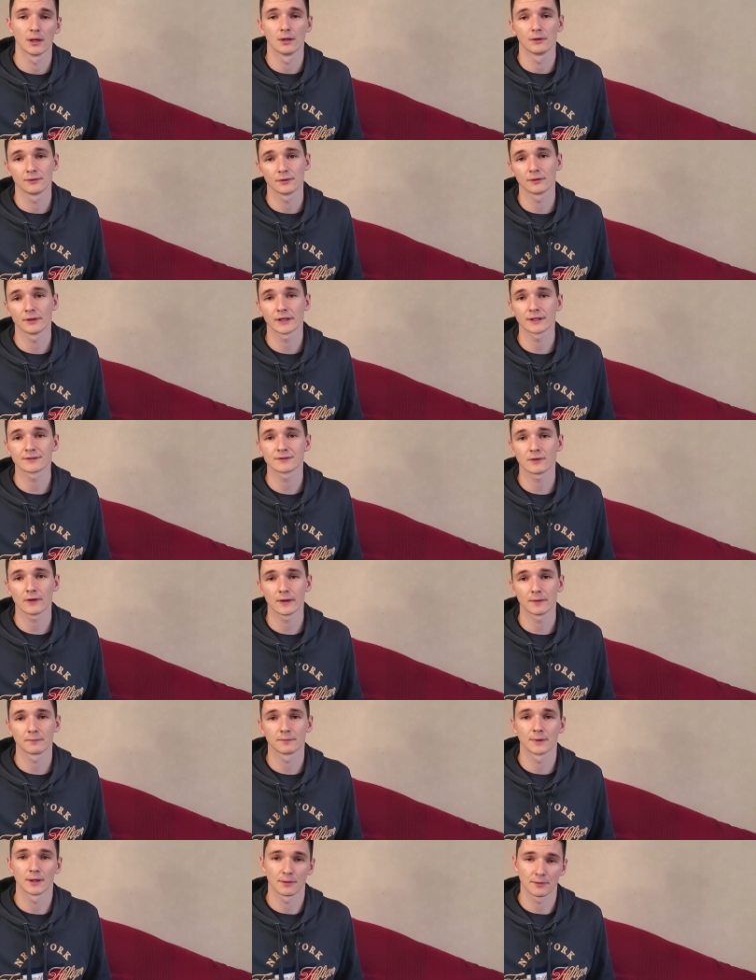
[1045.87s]
Till next
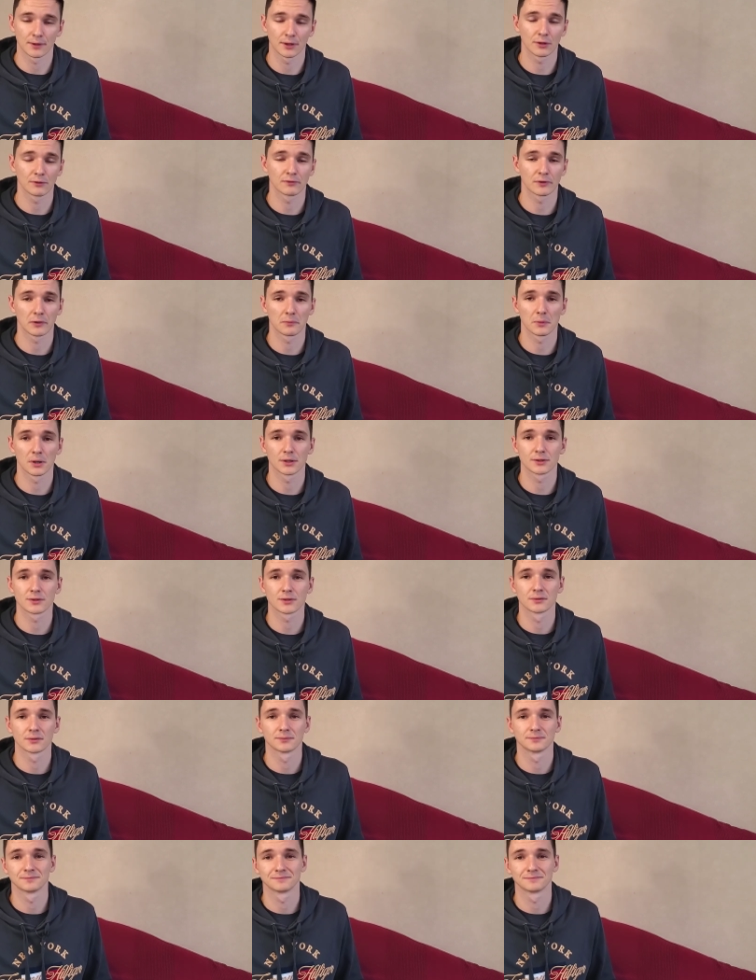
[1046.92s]
time, thank you very much.